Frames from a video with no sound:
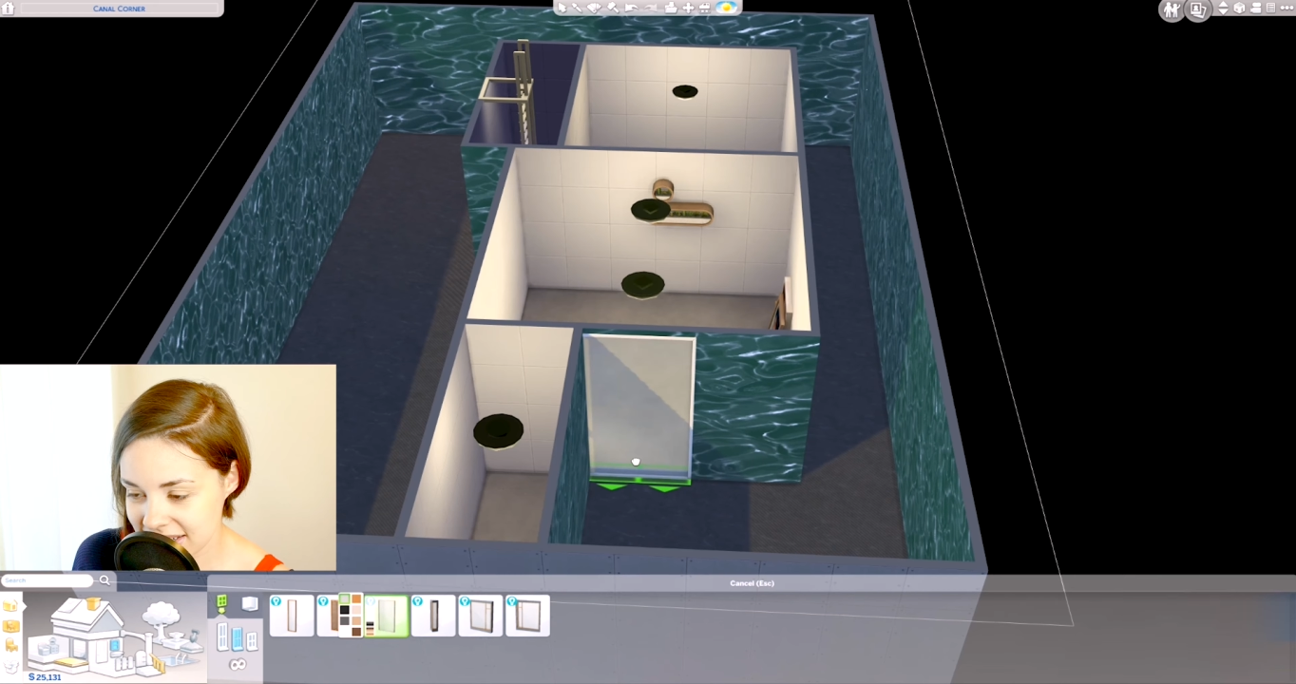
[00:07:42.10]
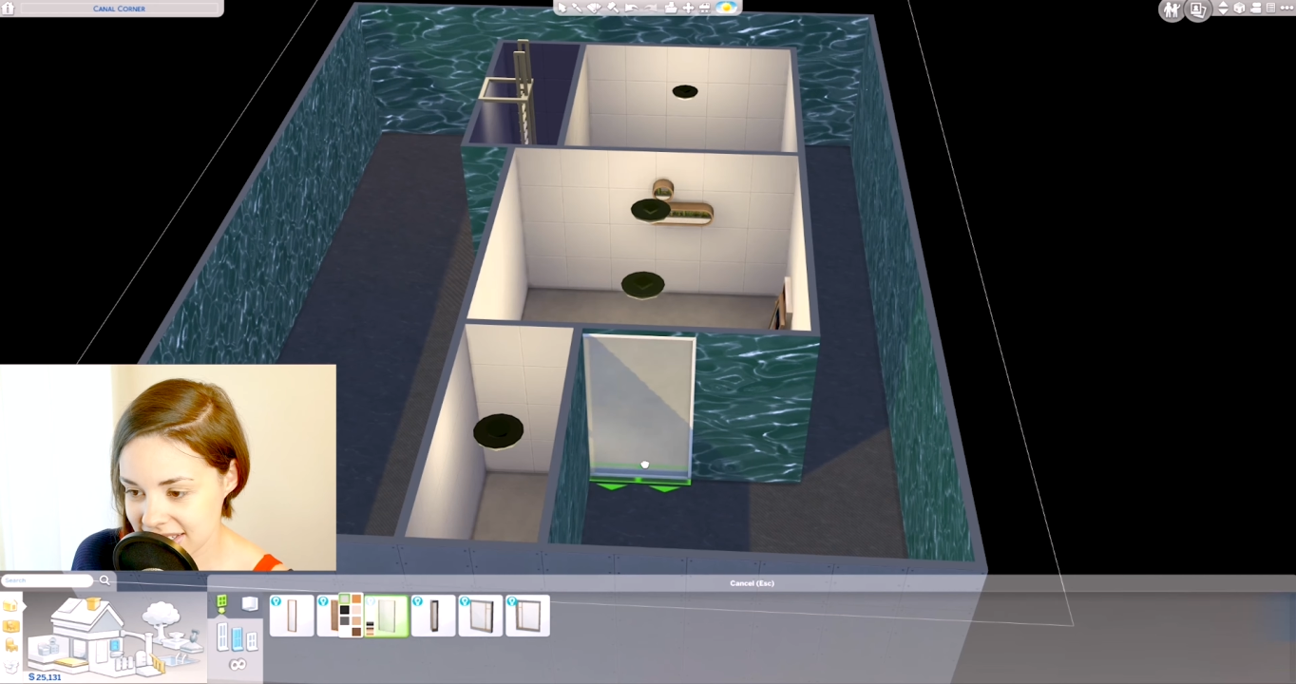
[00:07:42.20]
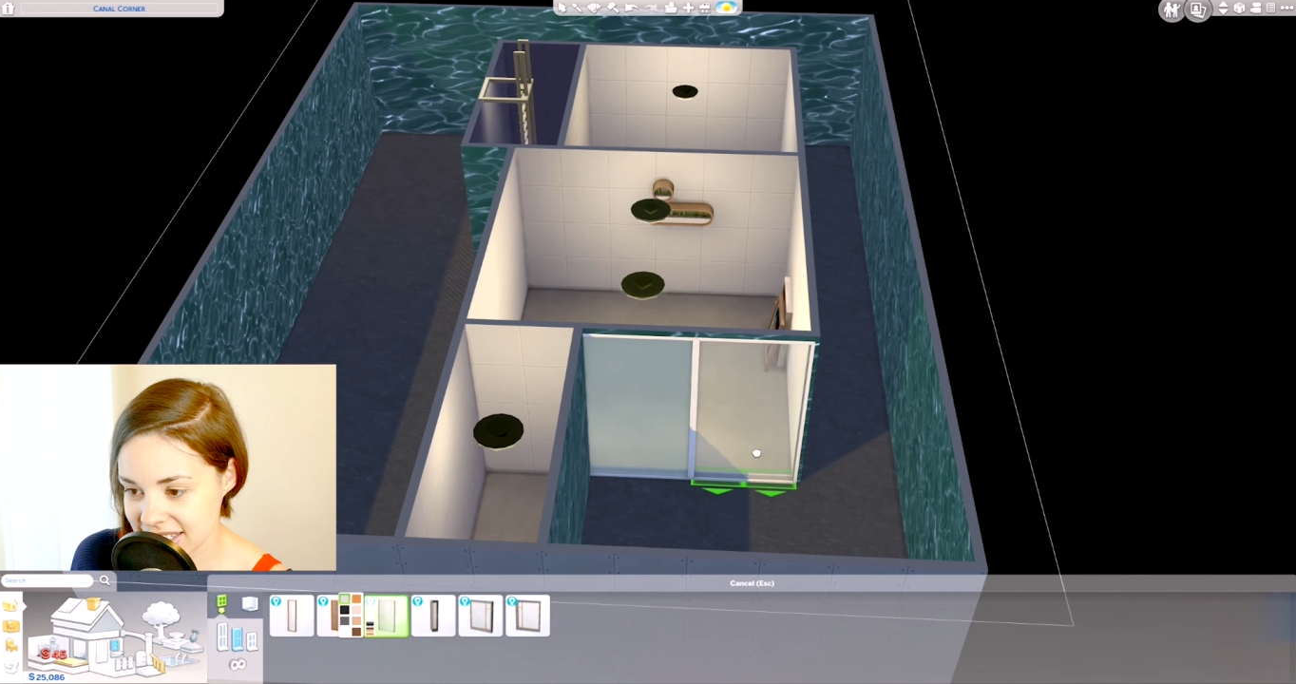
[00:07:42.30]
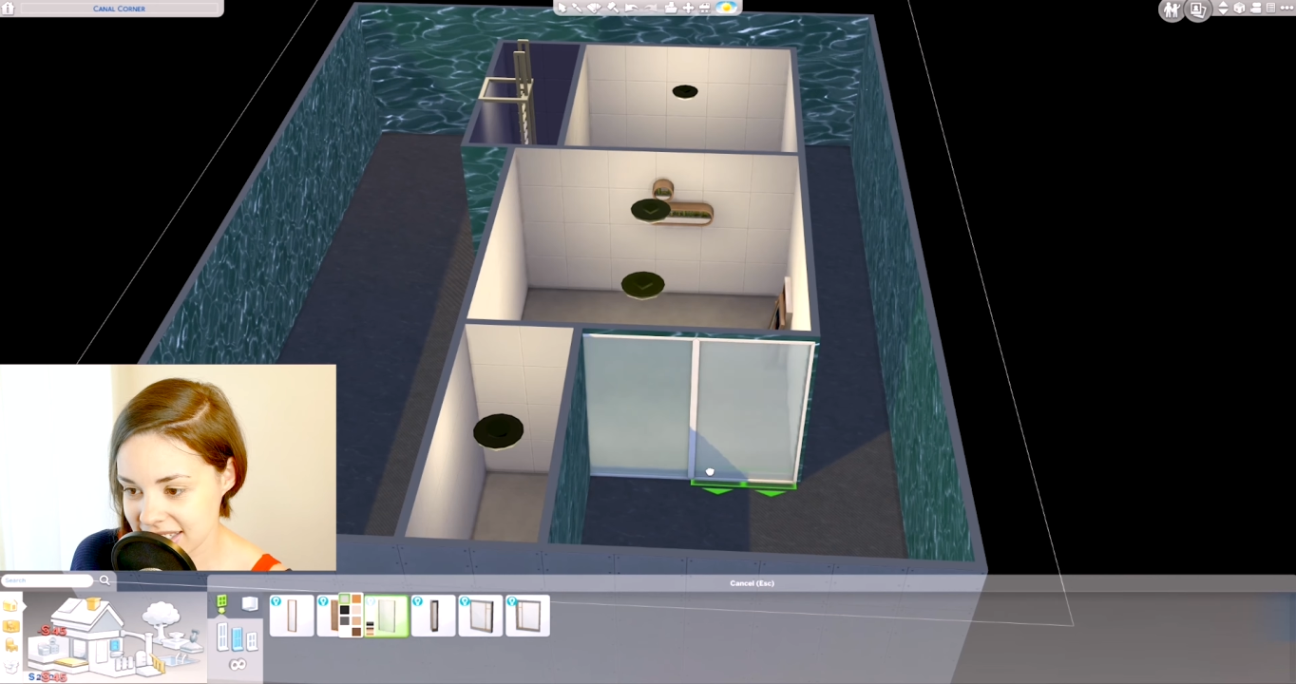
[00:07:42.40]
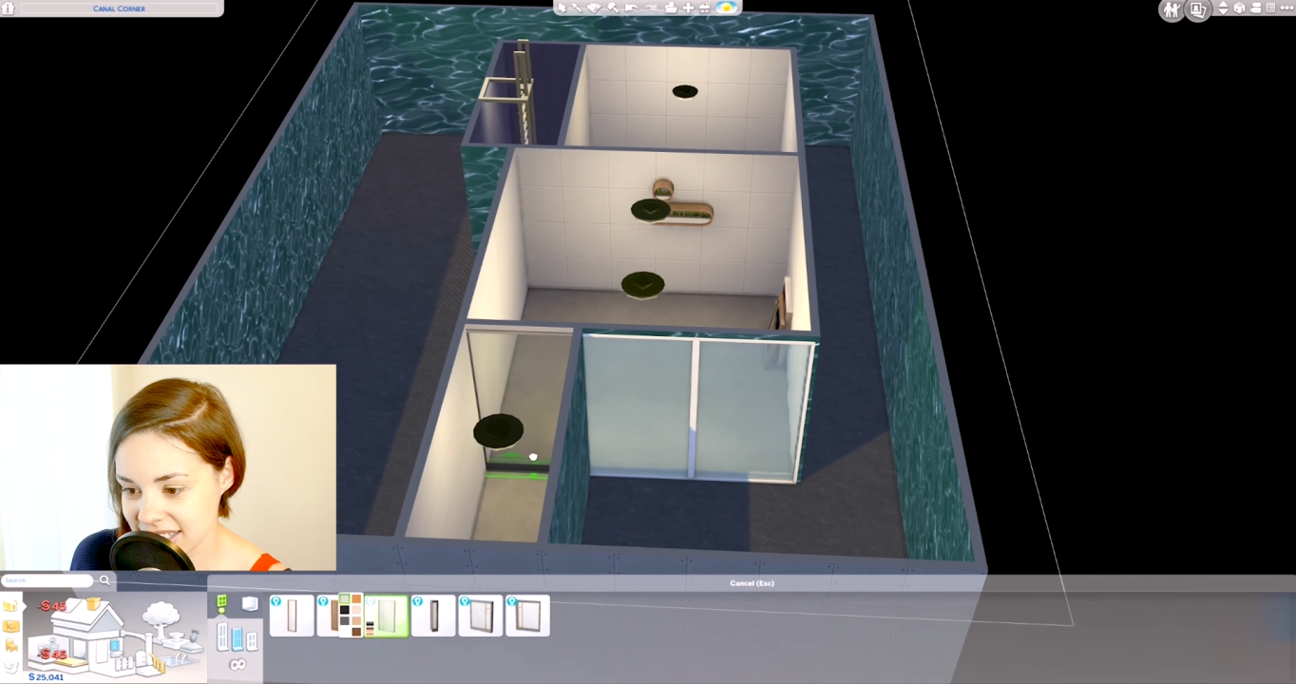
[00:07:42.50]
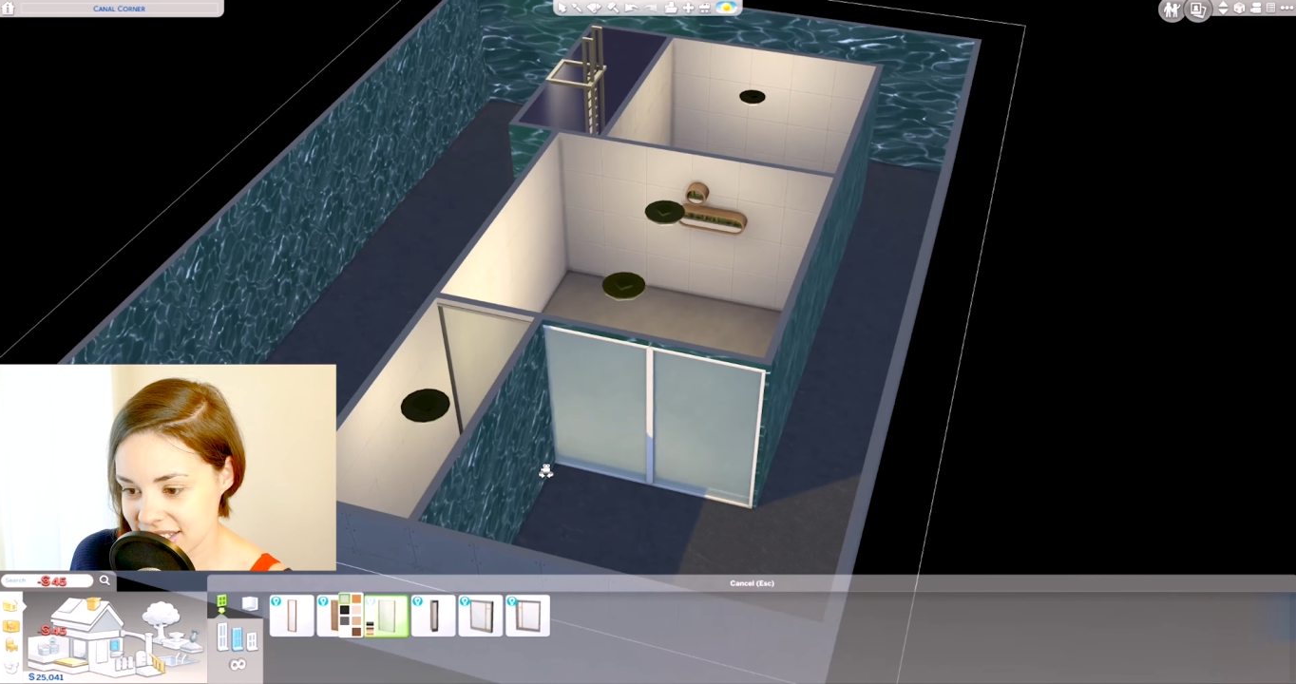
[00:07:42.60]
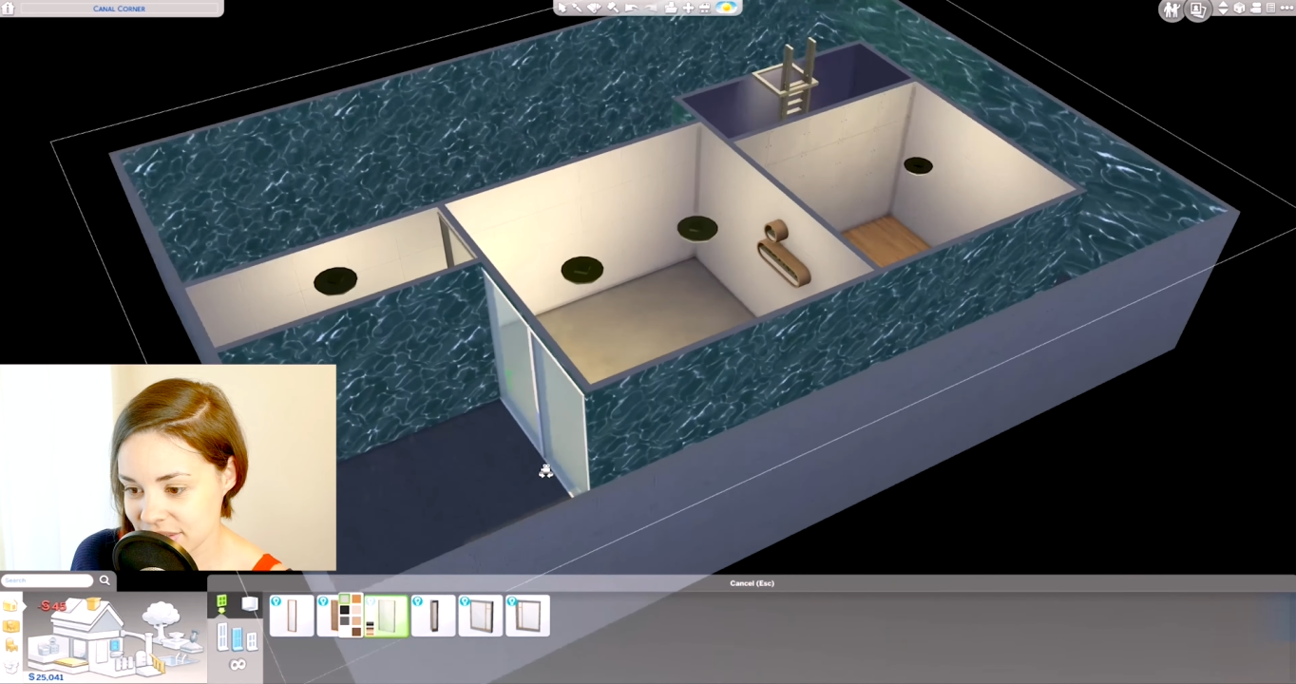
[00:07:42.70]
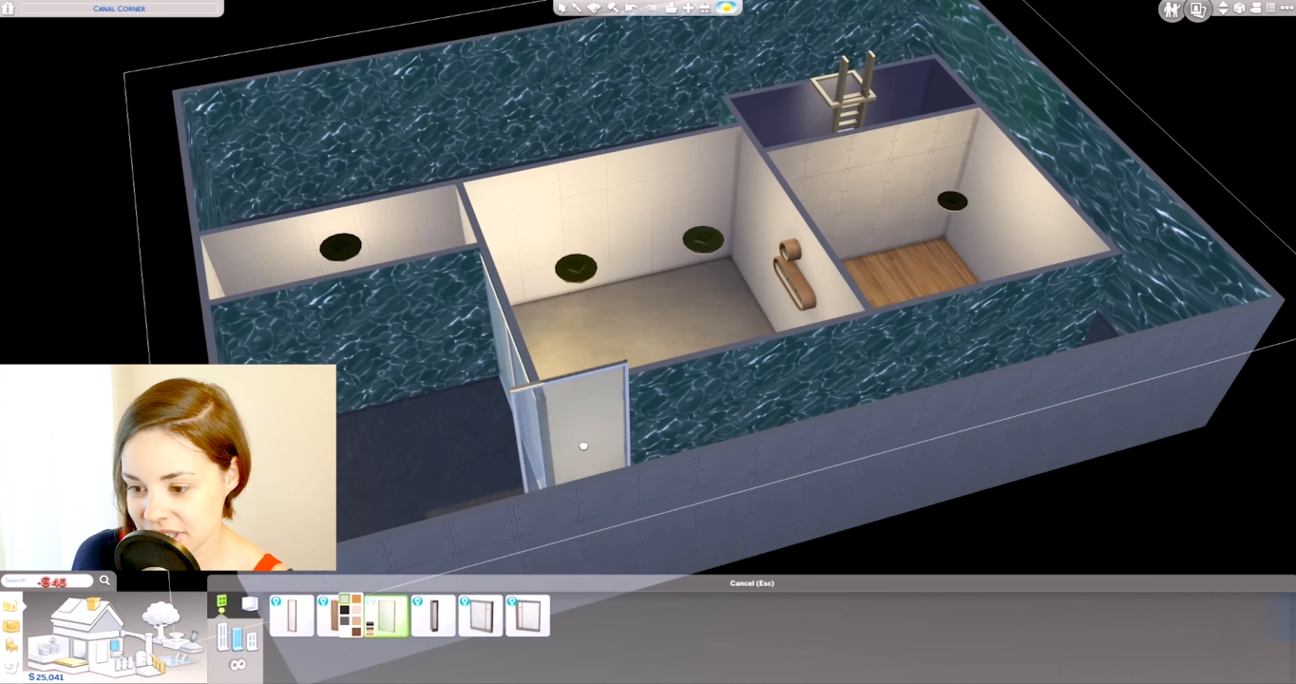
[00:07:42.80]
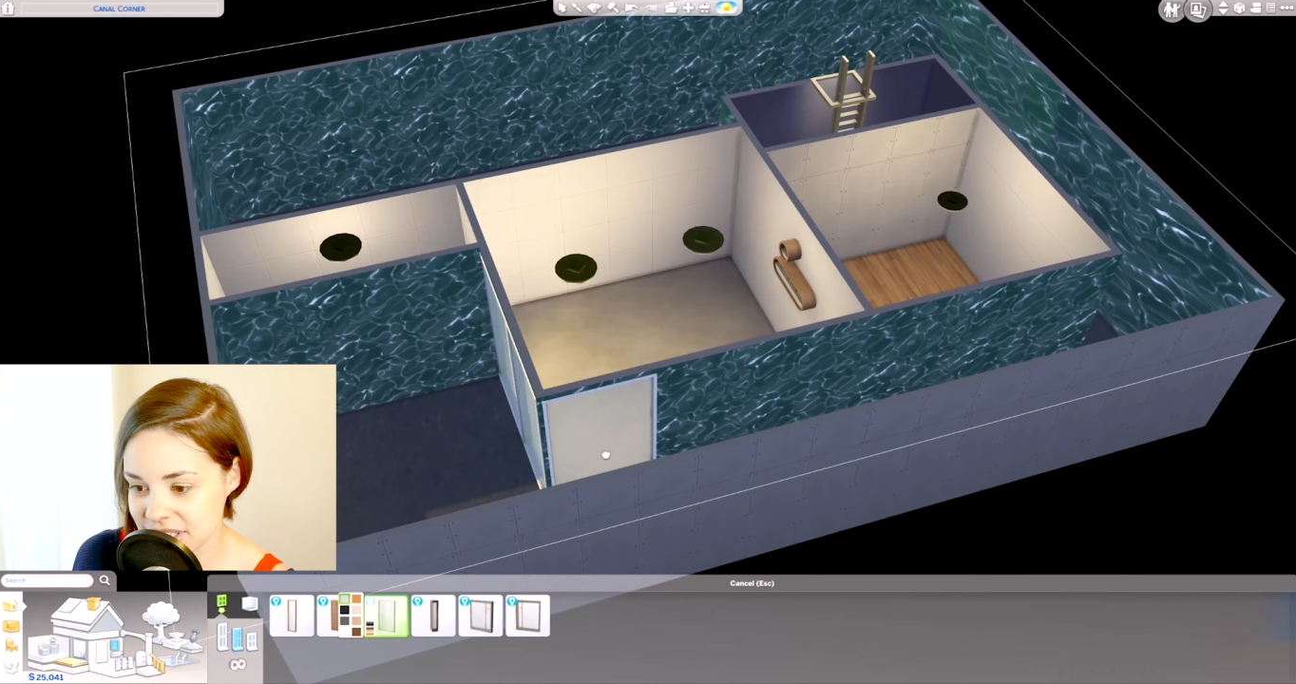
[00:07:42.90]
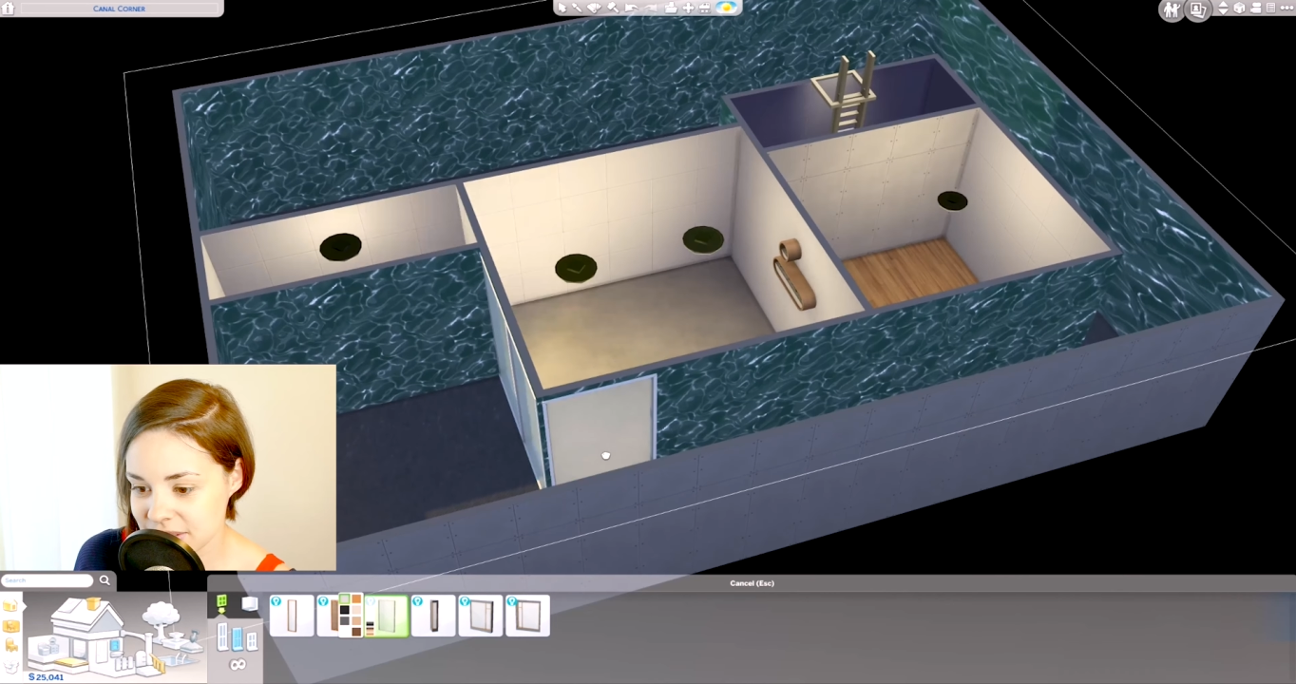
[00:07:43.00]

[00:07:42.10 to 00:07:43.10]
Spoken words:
this is going